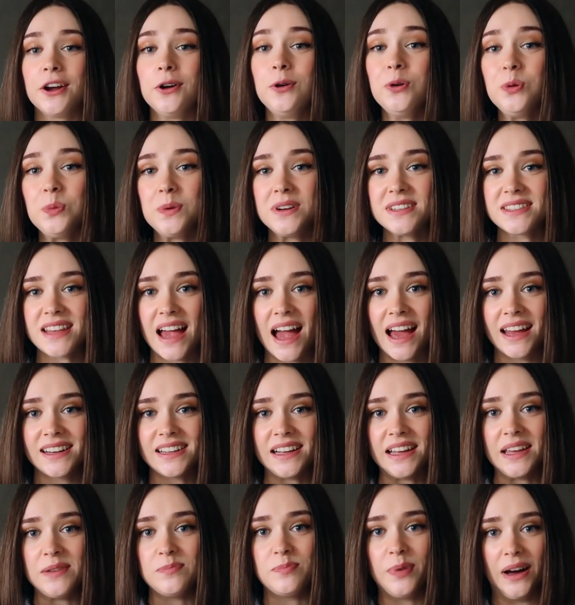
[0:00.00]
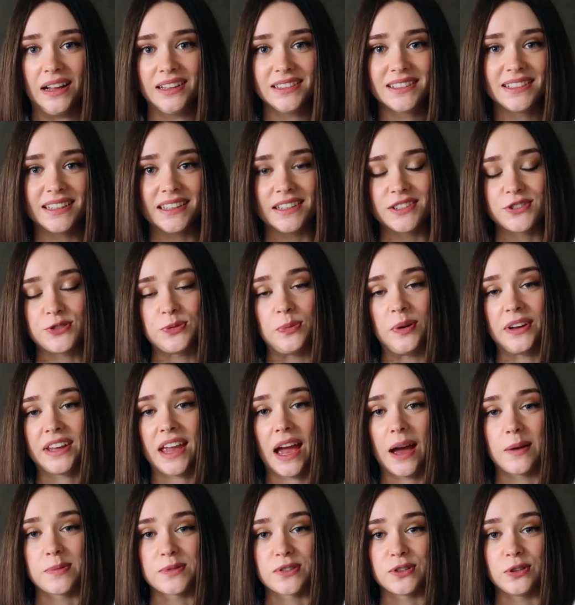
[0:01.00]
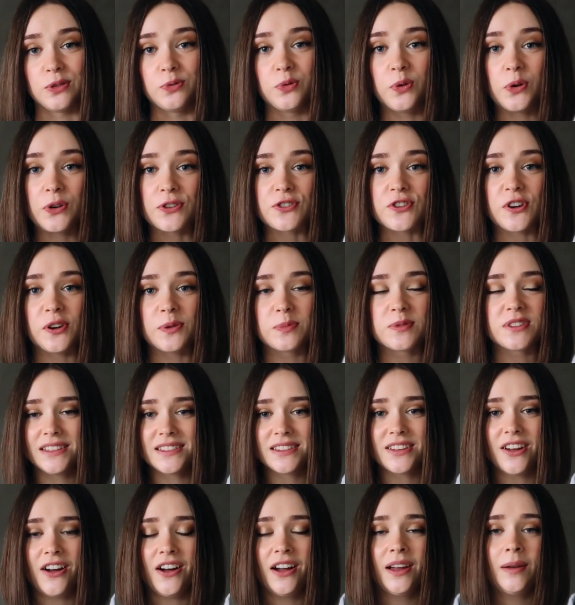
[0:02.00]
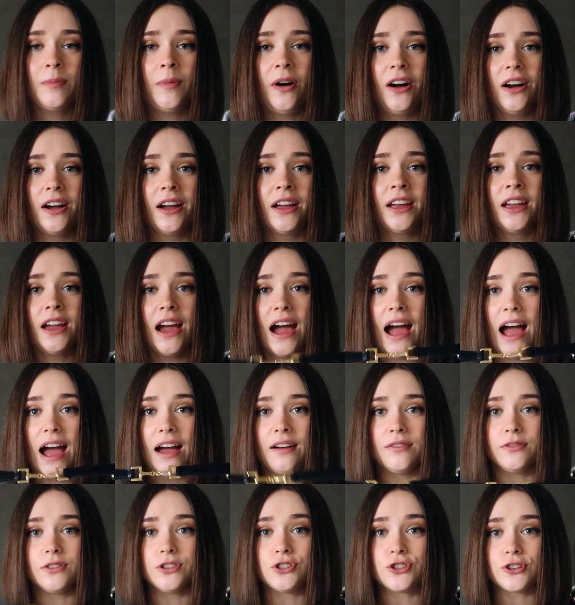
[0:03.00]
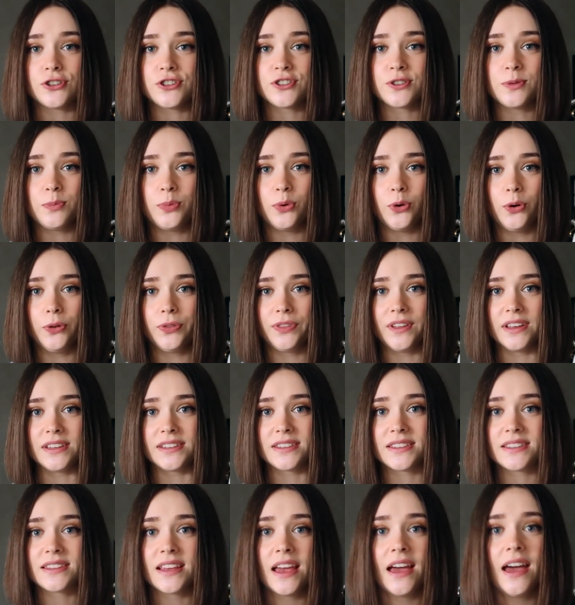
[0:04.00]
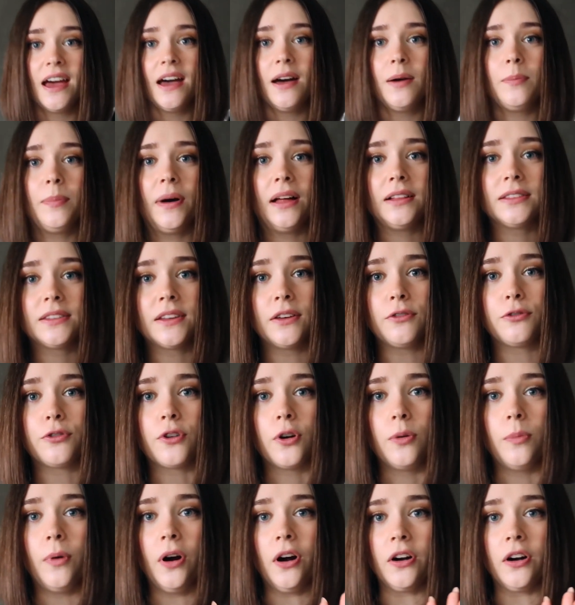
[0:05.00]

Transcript: I always add a belt into my capsule wardrobe. This time I have just bought this belt from